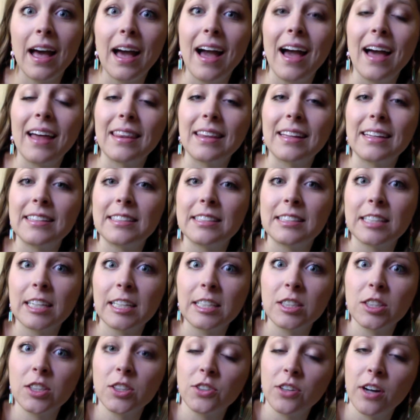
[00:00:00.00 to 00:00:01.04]
At least
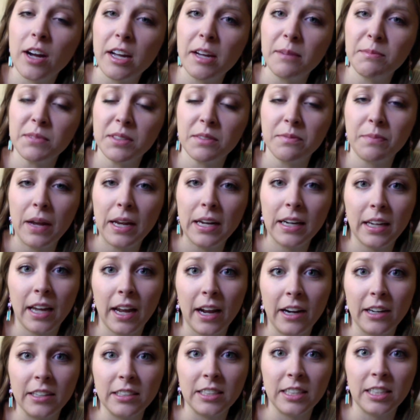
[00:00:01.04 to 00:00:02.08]
6 grams of beta
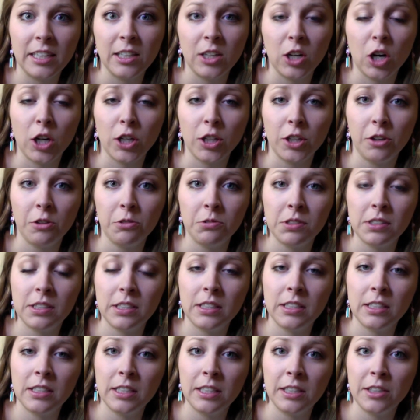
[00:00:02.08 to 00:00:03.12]
carotene are
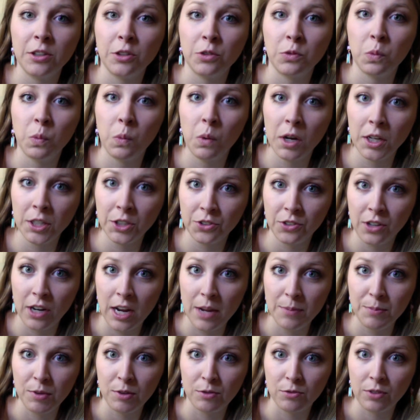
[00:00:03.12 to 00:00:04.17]
used to yield 1
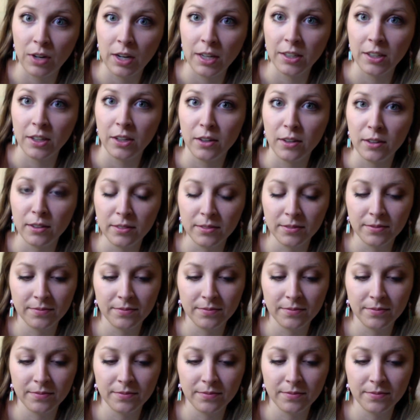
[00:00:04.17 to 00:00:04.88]
gram of retinol.